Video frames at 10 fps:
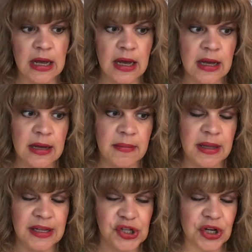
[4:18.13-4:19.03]

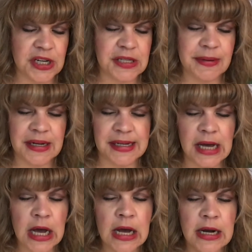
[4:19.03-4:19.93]
Unless you're going to spend a
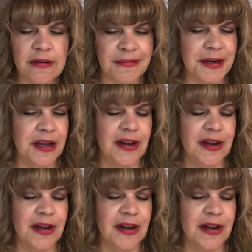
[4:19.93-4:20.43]
ton of money